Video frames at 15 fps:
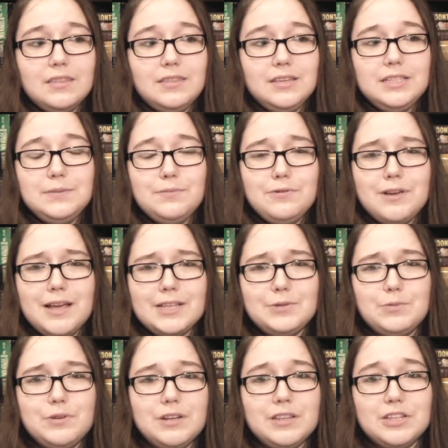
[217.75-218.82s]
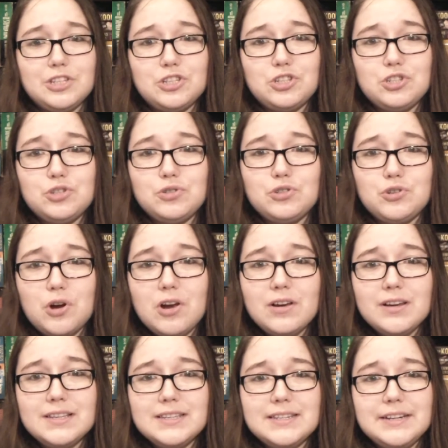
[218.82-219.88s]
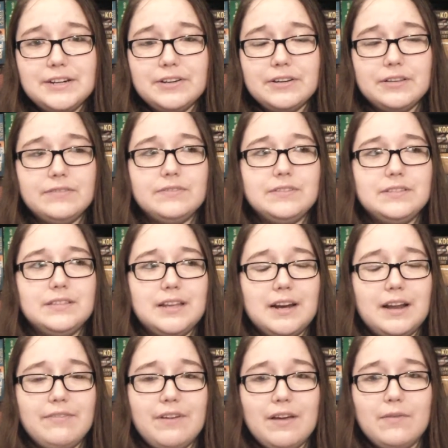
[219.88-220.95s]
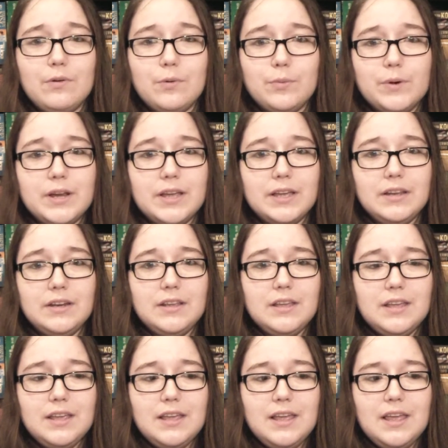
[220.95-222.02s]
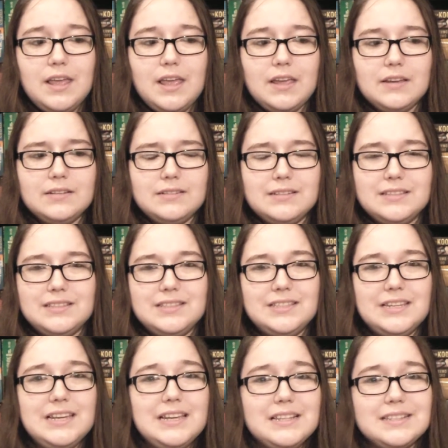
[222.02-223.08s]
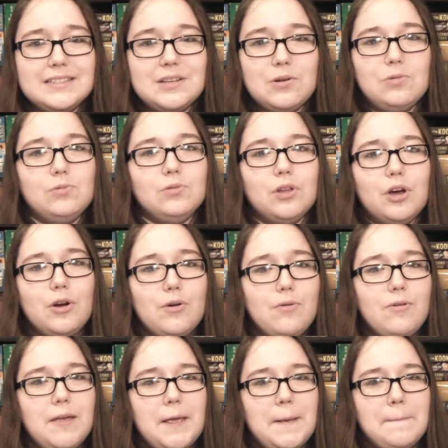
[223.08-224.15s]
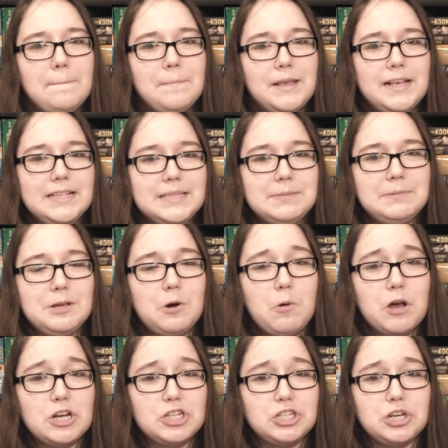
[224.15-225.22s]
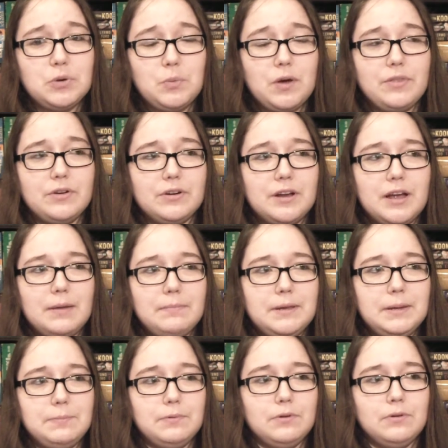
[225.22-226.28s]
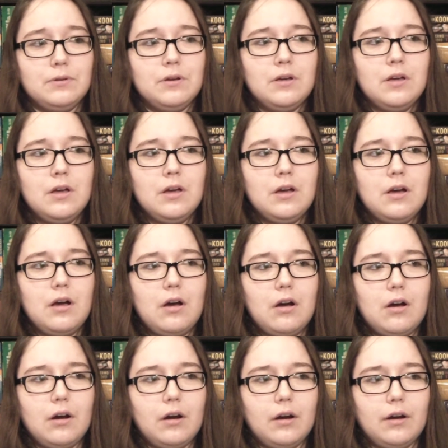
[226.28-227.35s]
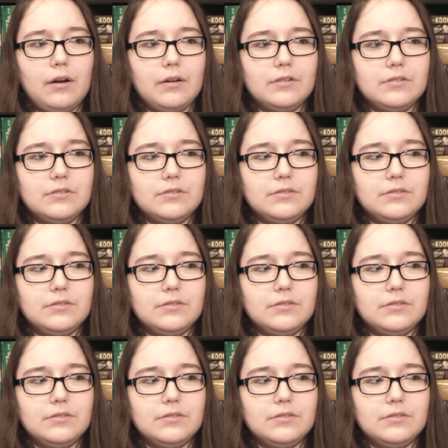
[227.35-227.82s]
This book has one of the strongest narratives that I've ever read, and to see it so low, it makes me question whether or not people are